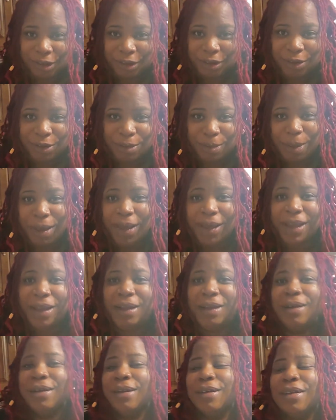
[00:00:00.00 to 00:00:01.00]
do my
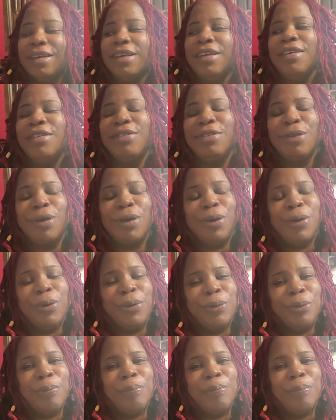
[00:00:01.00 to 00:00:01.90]
hair. So